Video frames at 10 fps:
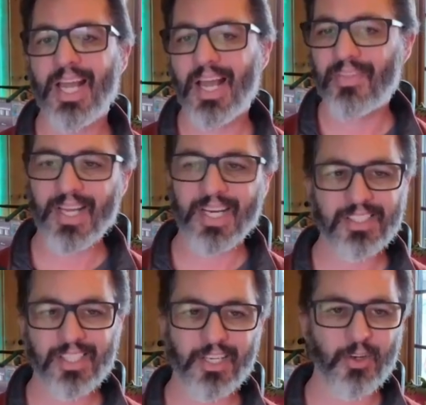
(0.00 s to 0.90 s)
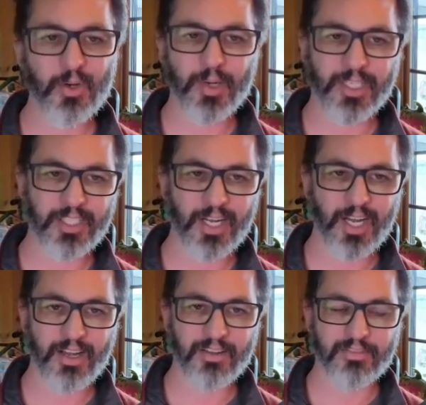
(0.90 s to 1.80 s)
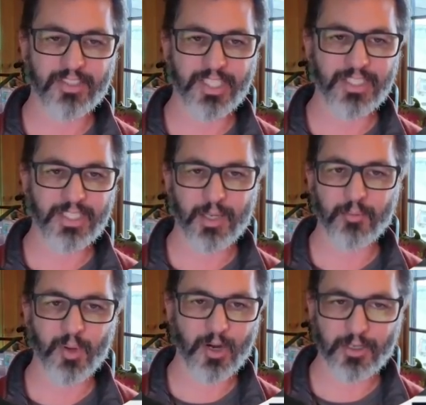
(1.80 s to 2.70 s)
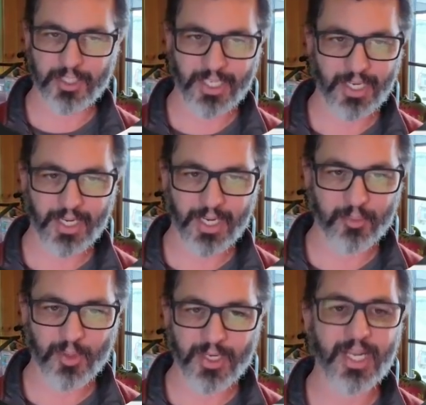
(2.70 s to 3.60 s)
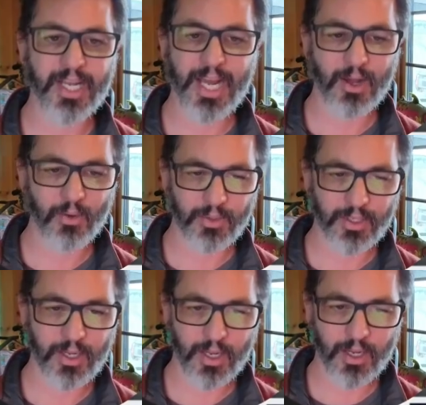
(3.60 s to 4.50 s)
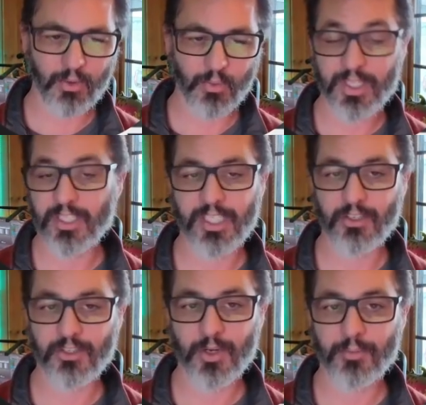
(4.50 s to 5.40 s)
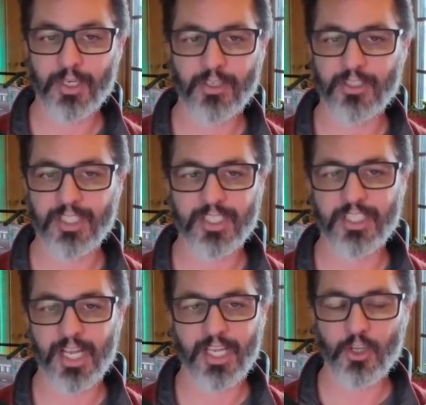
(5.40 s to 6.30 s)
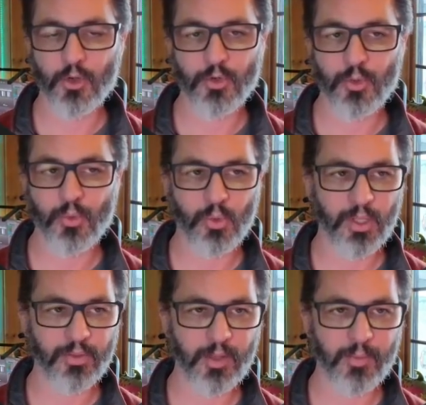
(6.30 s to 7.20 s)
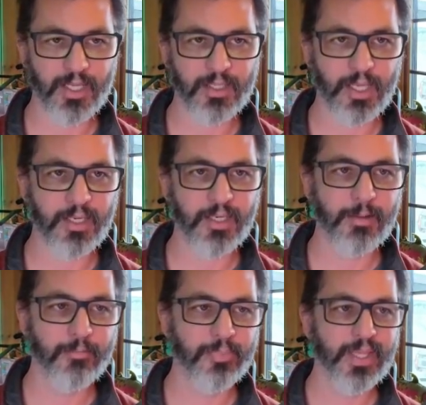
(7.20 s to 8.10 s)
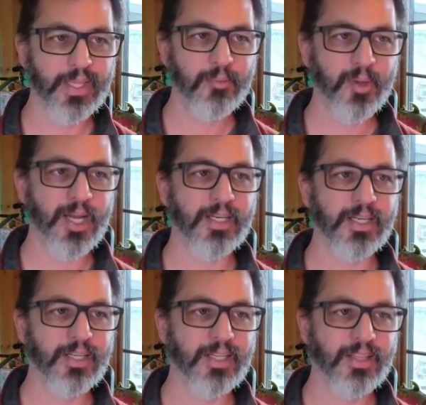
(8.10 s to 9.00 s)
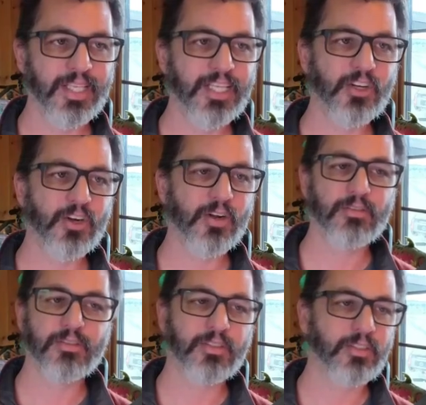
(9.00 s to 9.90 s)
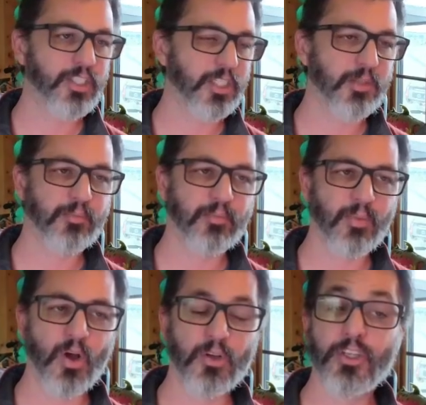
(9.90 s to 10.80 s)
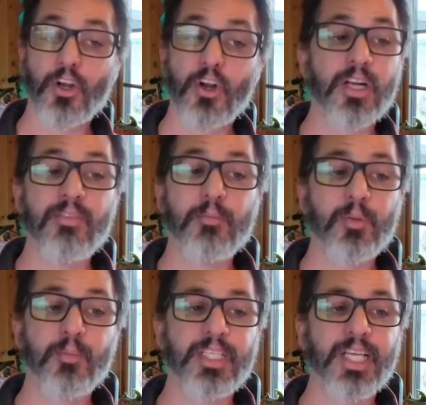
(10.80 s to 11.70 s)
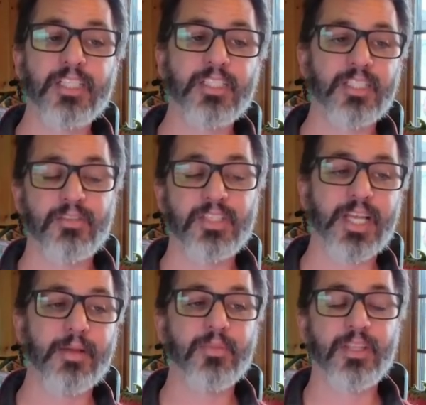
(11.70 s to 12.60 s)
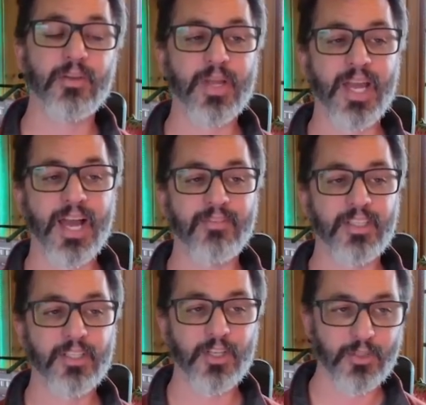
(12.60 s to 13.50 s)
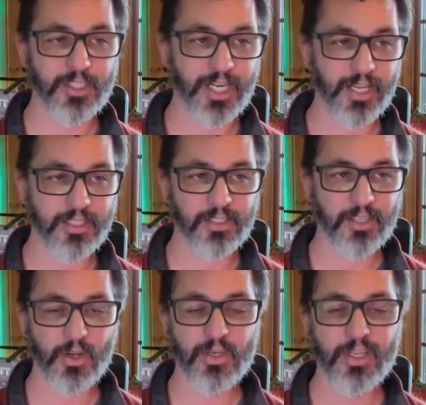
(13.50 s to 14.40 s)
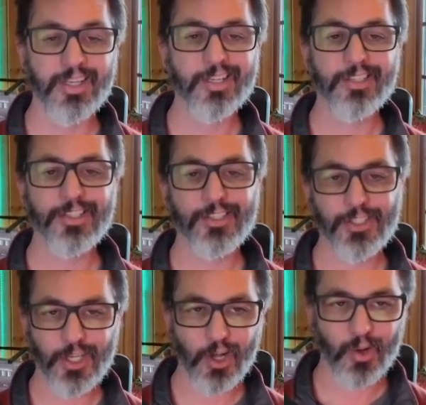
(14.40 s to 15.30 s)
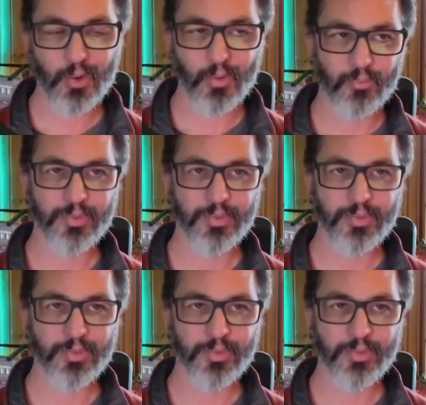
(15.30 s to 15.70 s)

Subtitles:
And then it's going to do a bunch of JSON parsing and printing it out with a shell script and using the JQ tool on the command line. But these are just alternative implementations of the same thing that we have in the Node.js code to show